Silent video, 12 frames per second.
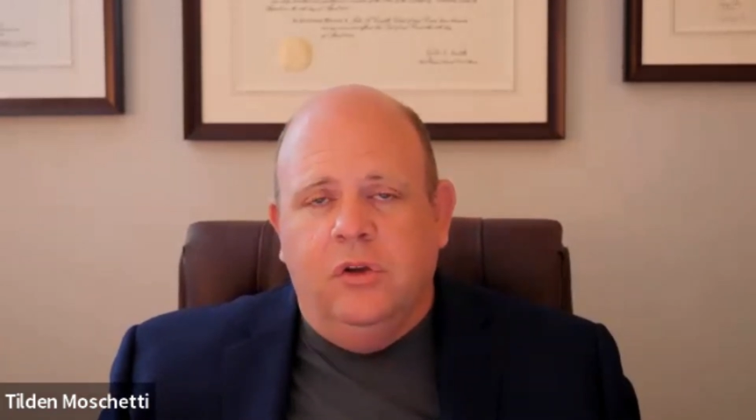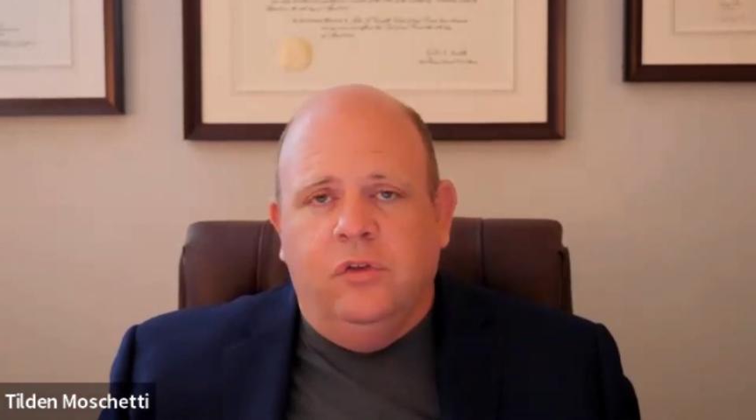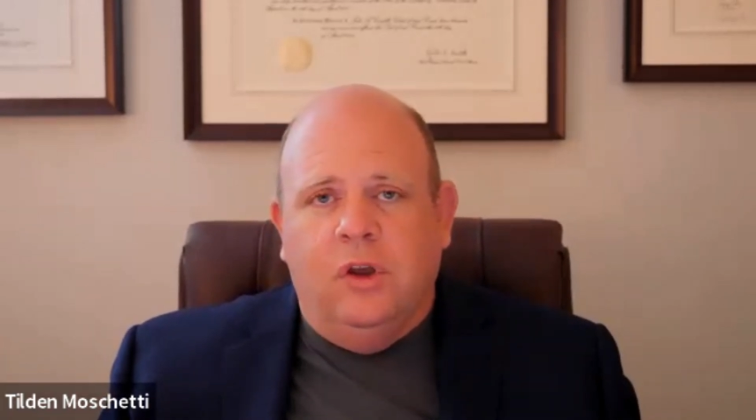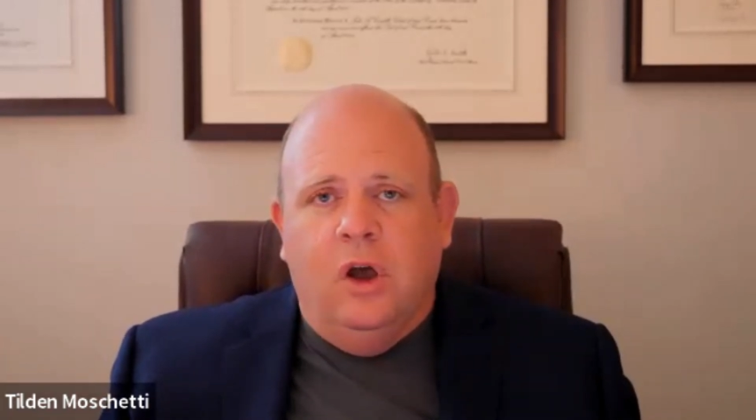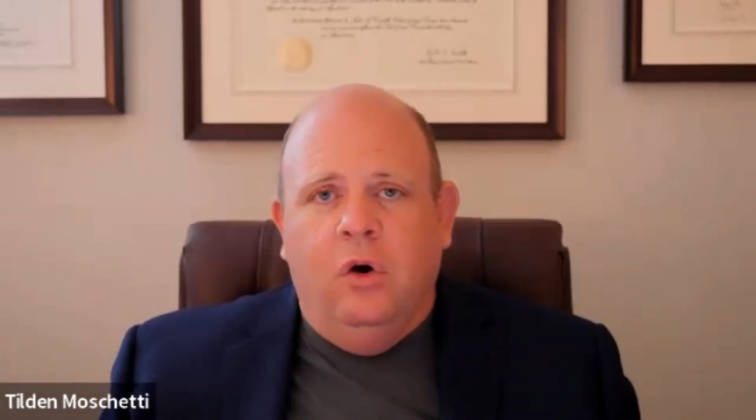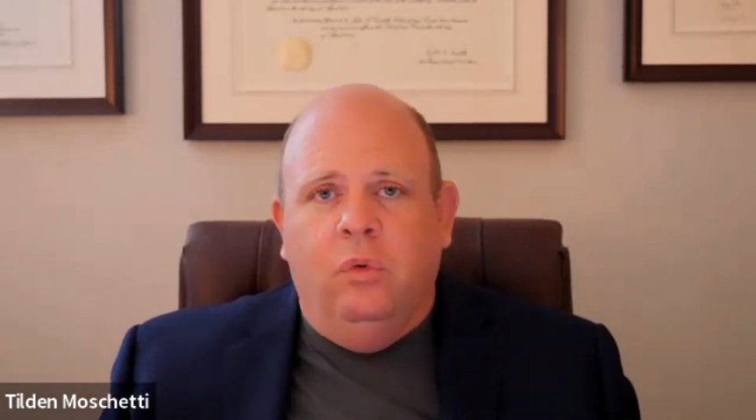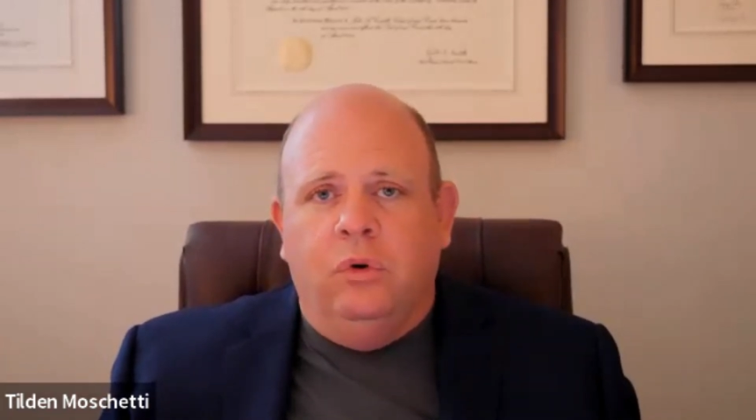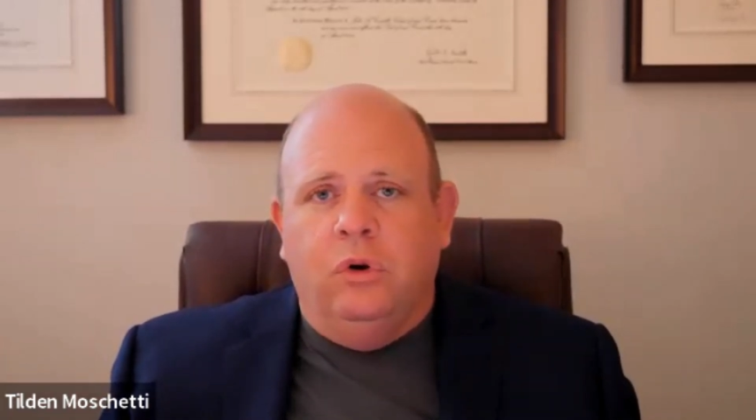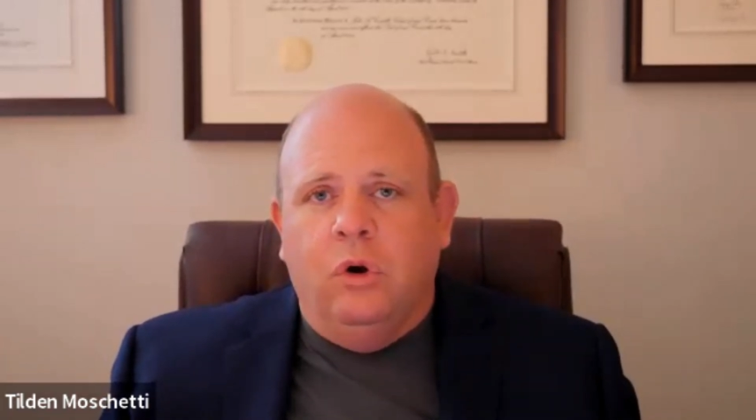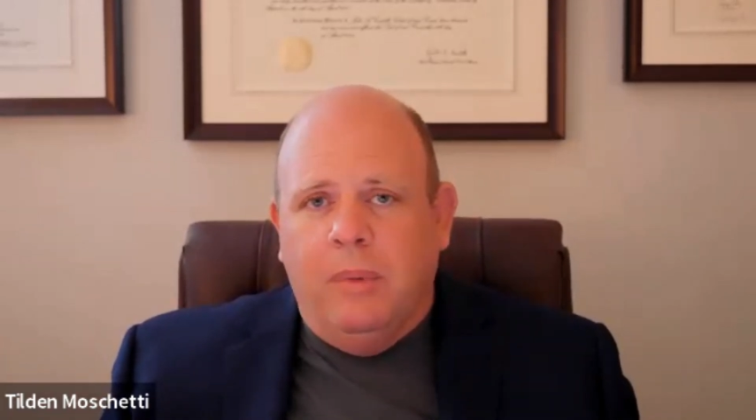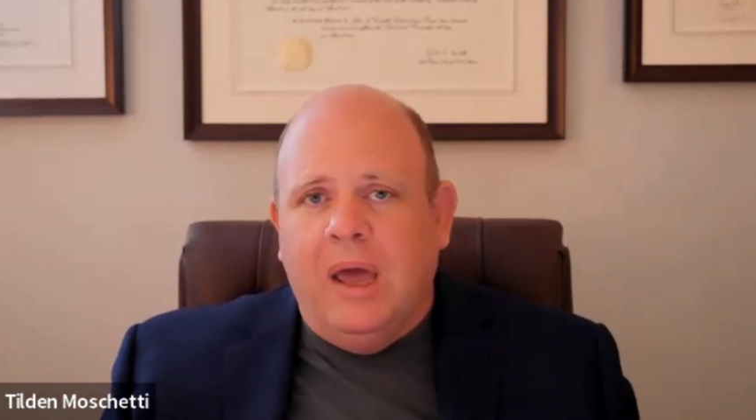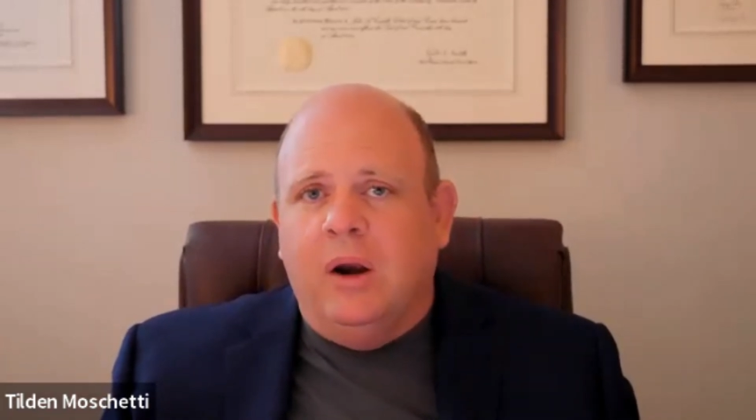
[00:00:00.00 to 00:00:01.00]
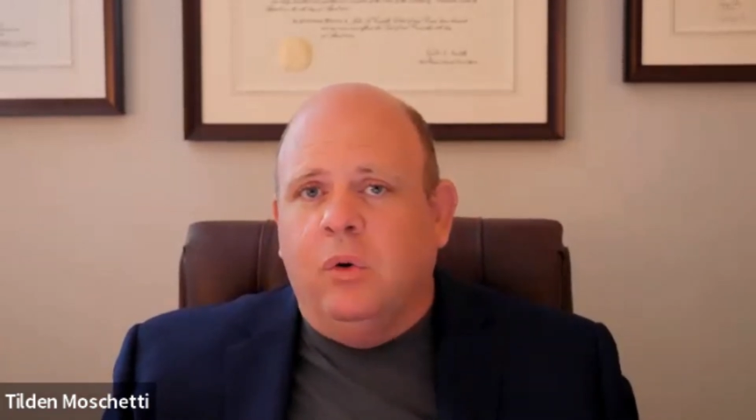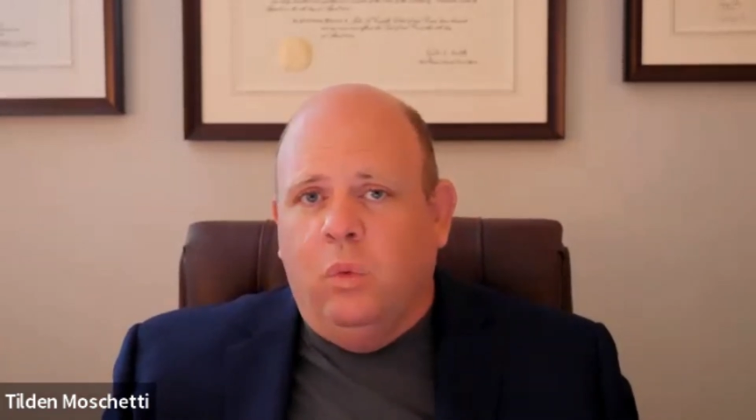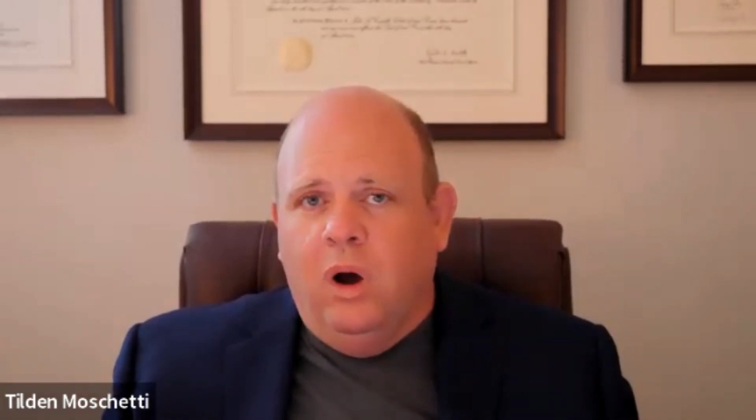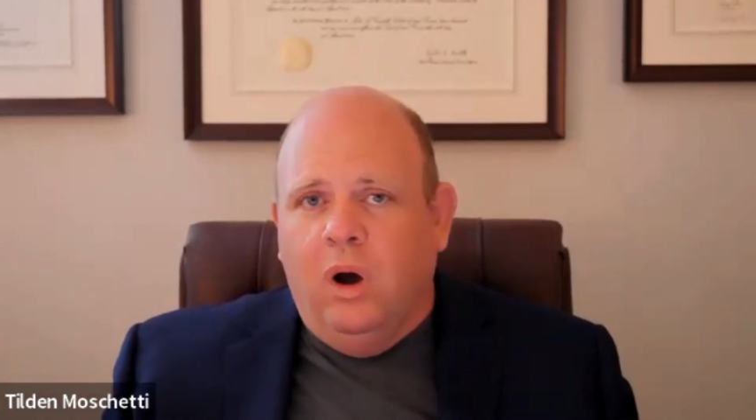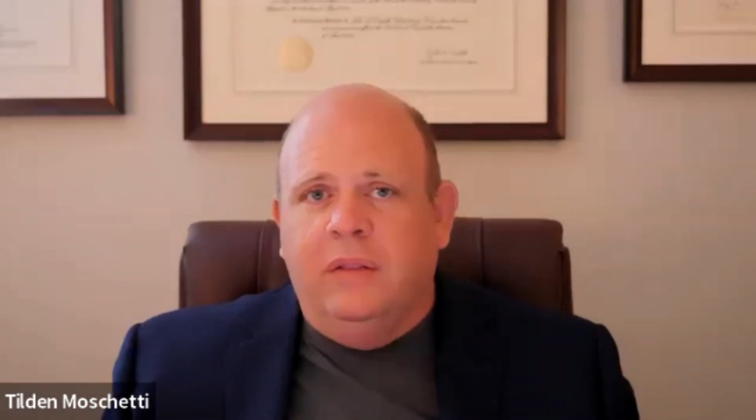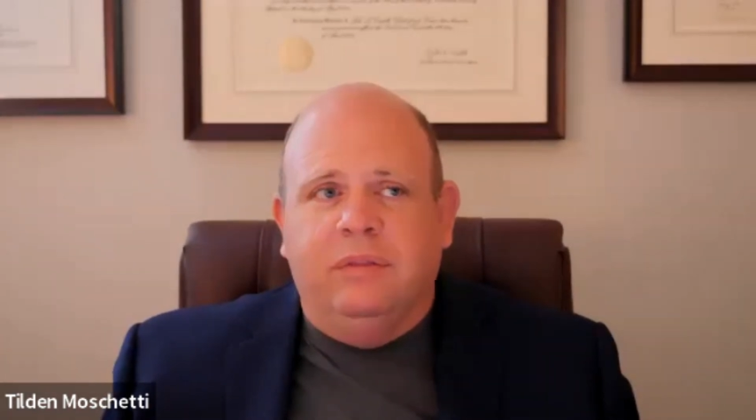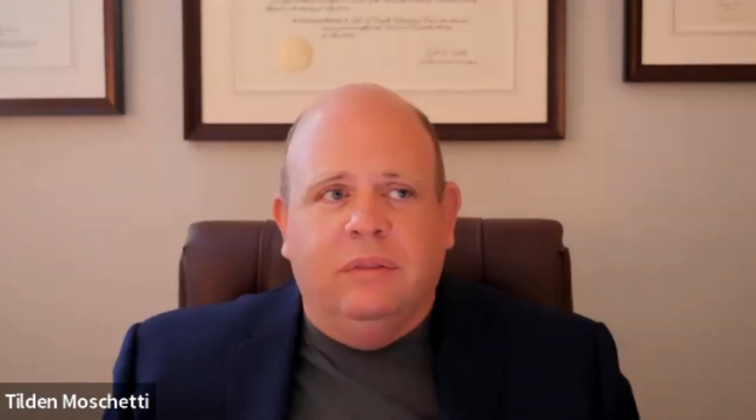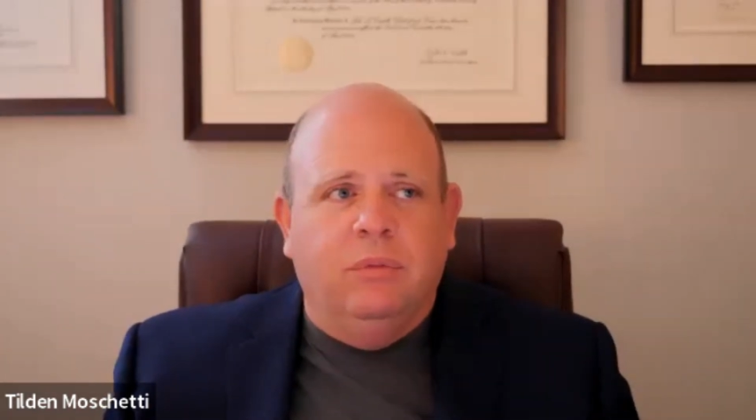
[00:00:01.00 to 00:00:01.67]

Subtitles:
So no matter what,